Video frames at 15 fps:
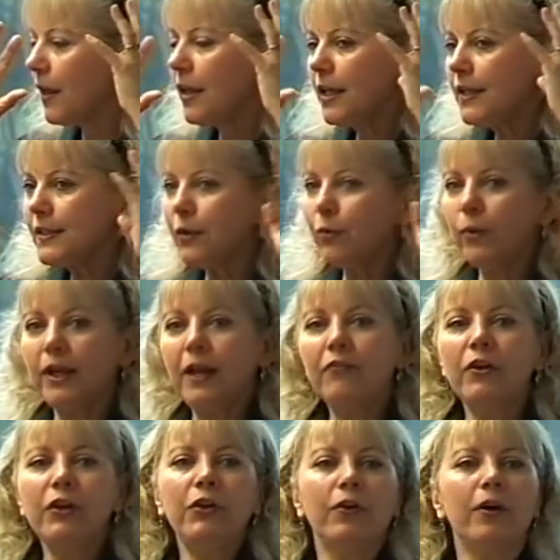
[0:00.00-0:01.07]
So
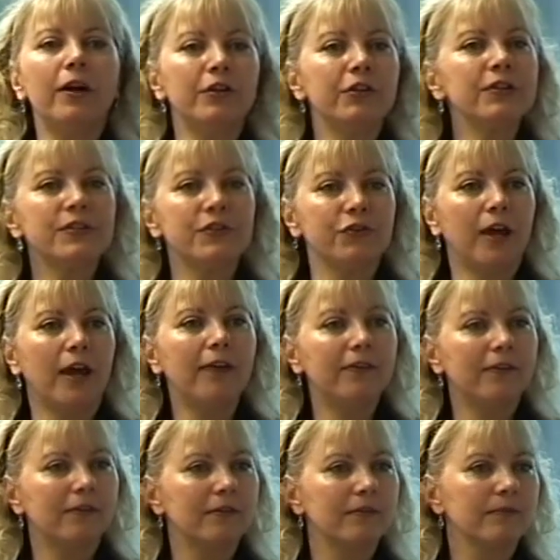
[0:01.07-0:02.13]
whenever you're under
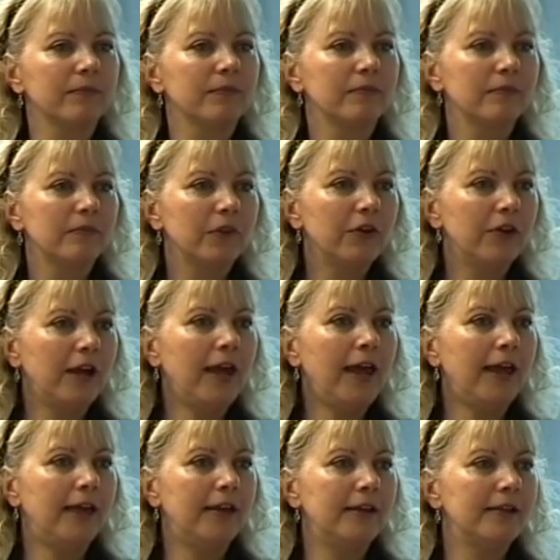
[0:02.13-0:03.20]
stress, your
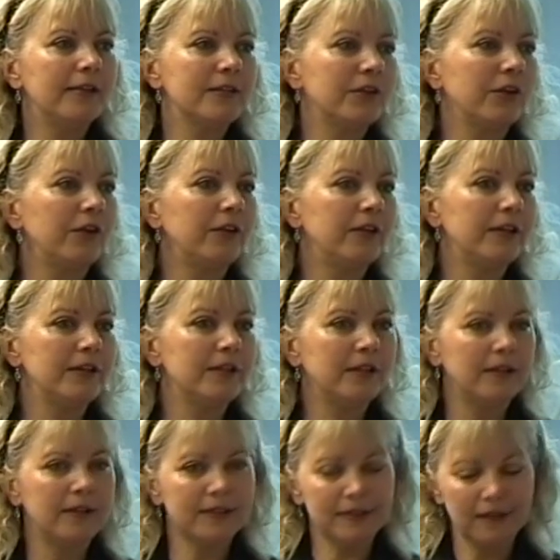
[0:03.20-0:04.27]
head is turned into
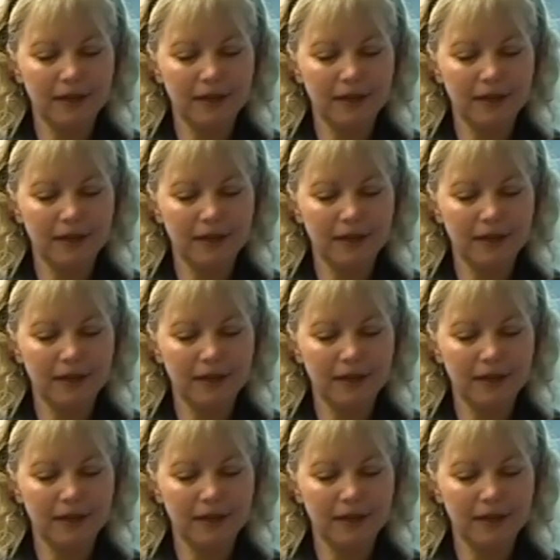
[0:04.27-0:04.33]
this